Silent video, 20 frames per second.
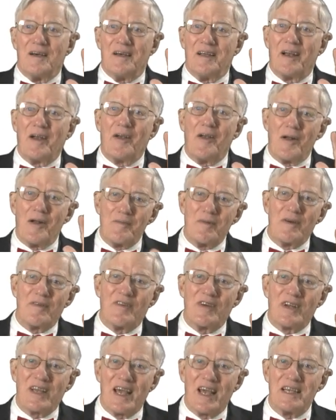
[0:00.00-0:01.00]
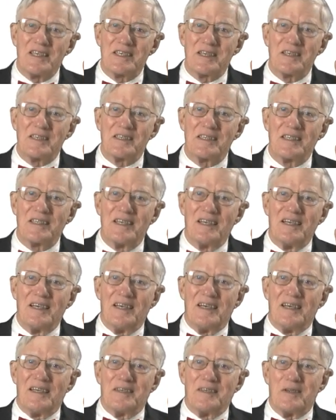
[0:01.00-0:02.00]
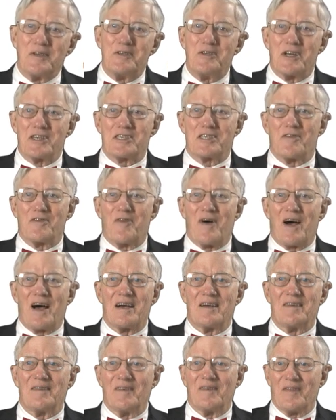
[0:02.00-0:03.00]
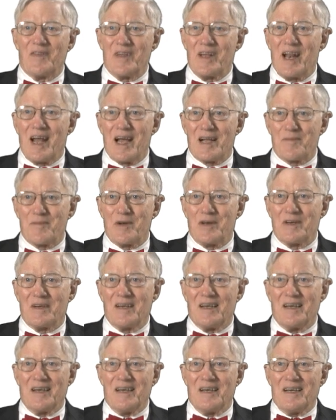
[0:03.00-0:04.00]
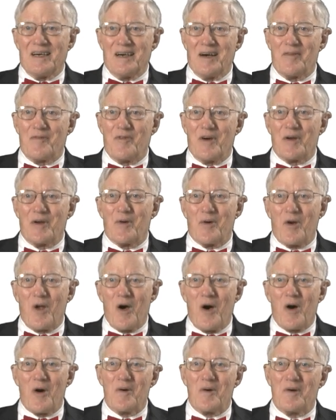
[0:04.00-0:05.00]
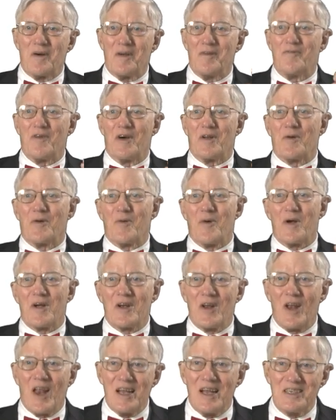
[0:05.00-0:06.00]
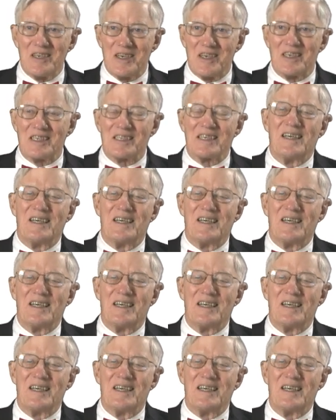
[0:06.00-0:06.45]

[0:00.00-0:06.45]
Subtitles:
on a number of occasions to justify the enactment of federal law and federal regulations,